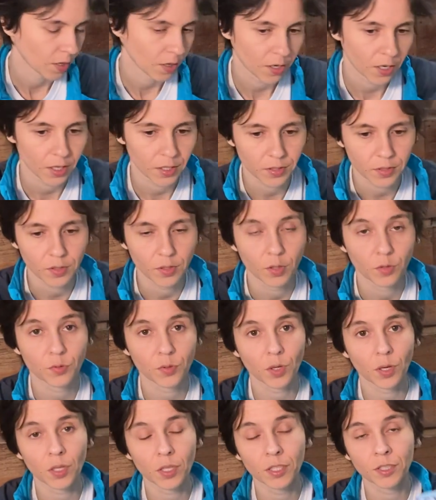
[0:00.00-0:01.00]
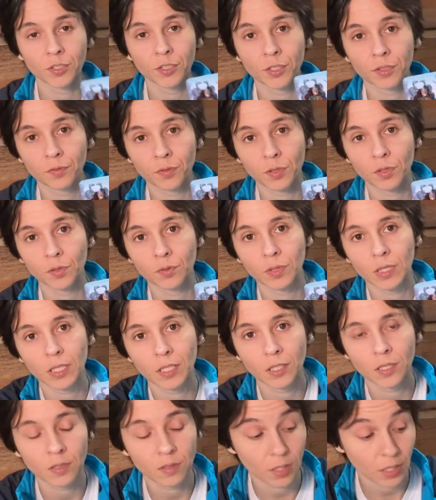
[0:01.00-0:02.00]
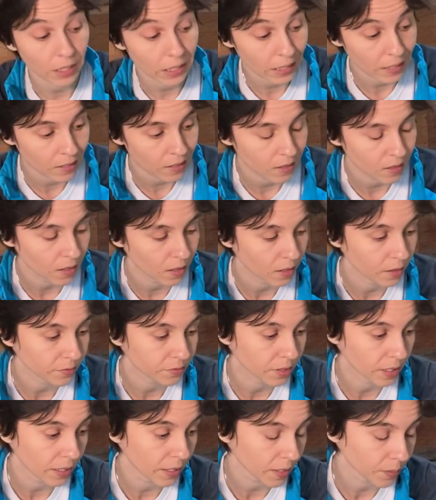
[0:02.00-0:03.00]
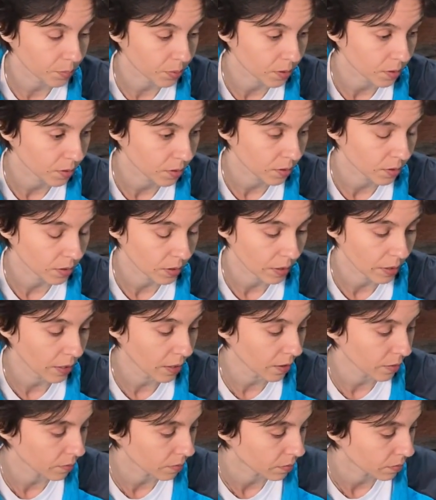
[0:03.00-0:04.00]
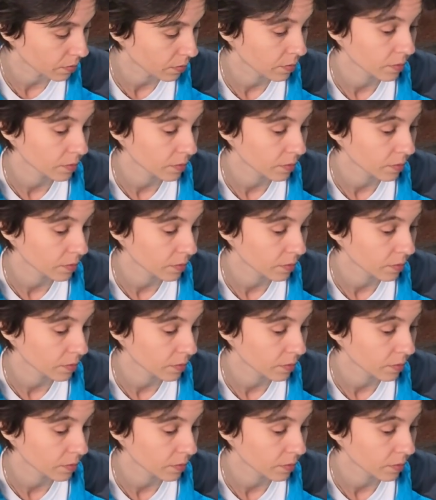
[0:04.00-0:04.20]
right, the overall energy for the reading, the King of Cups, love.